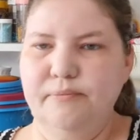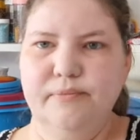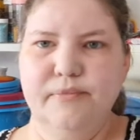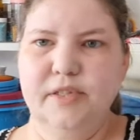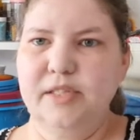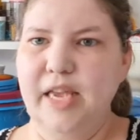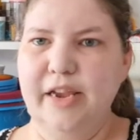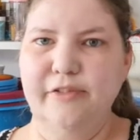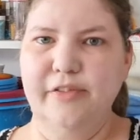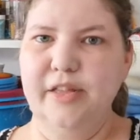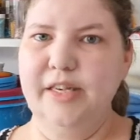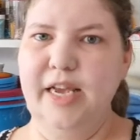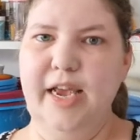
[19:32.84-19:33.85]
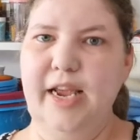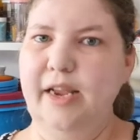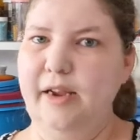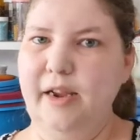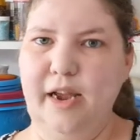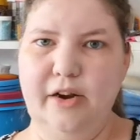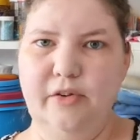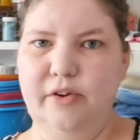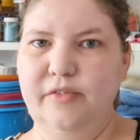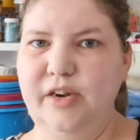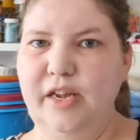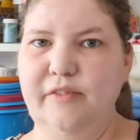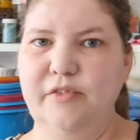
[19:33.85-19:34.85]
Save the day. I don't
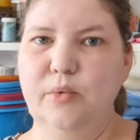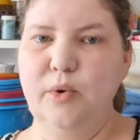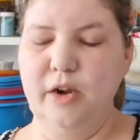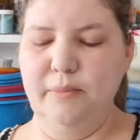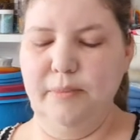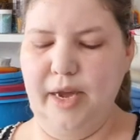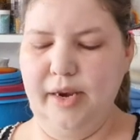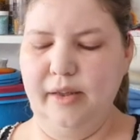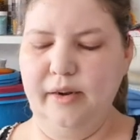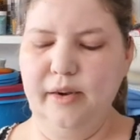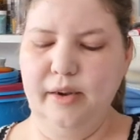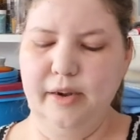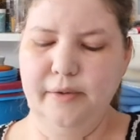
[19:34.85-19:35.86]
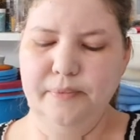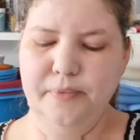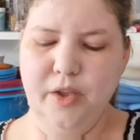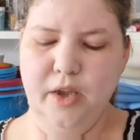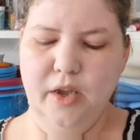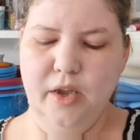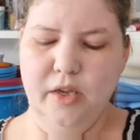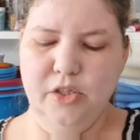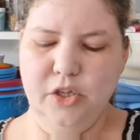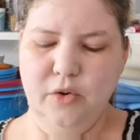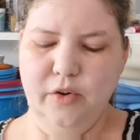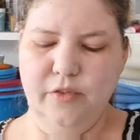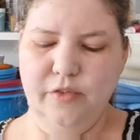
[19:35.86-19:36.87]
even have to worry about it,
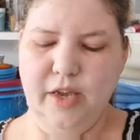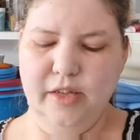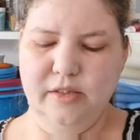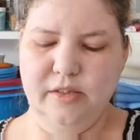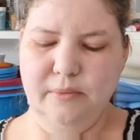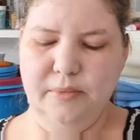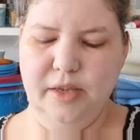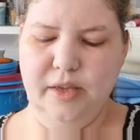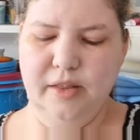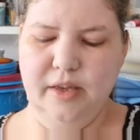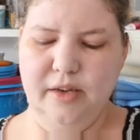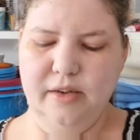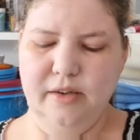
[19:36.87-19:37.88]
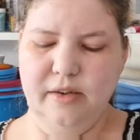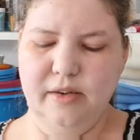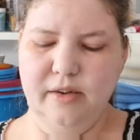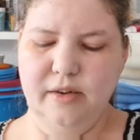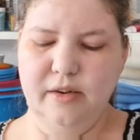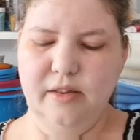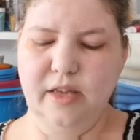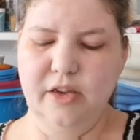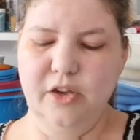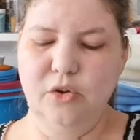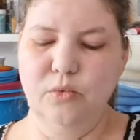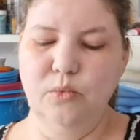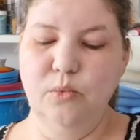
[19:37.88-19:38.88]
So if that's something that
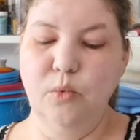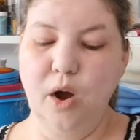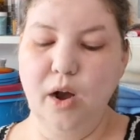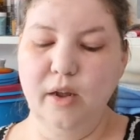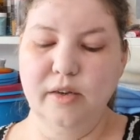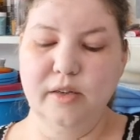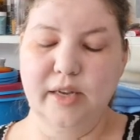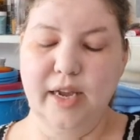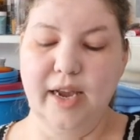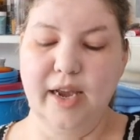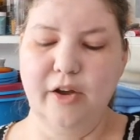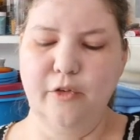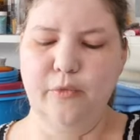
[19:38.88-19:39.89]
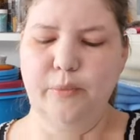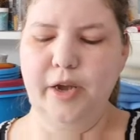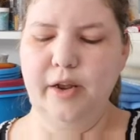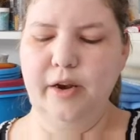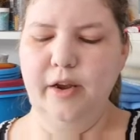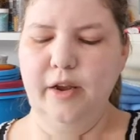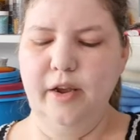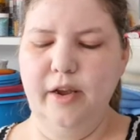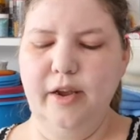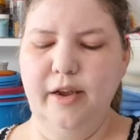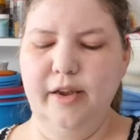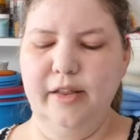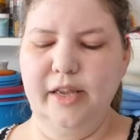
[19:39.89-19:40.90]
you want to have, but
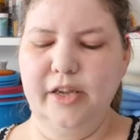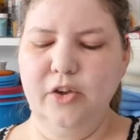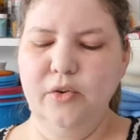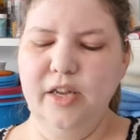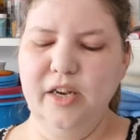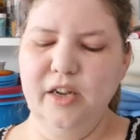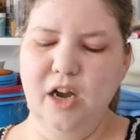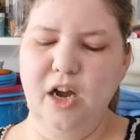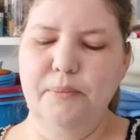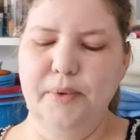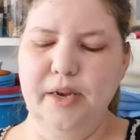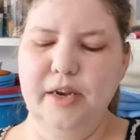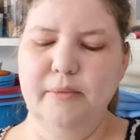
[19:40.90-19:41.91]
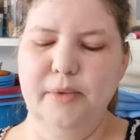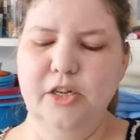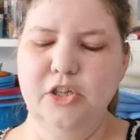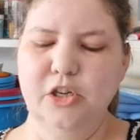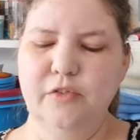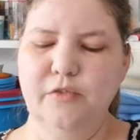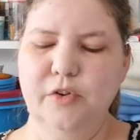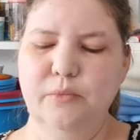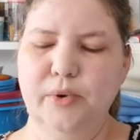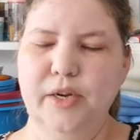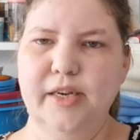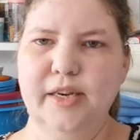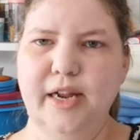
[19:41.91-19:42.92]
like, you can copy an image if you
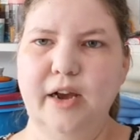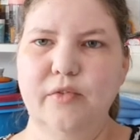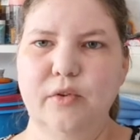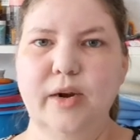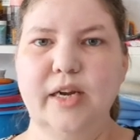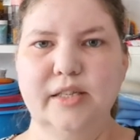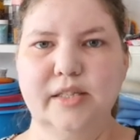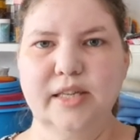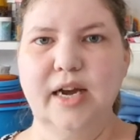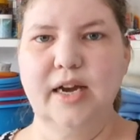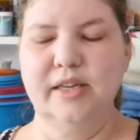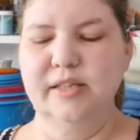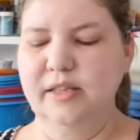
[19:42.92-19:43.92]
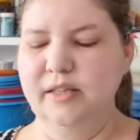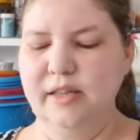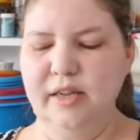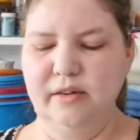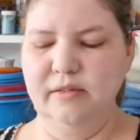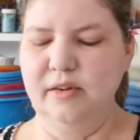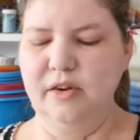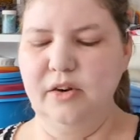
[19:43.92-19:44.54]
print it out the right size and then,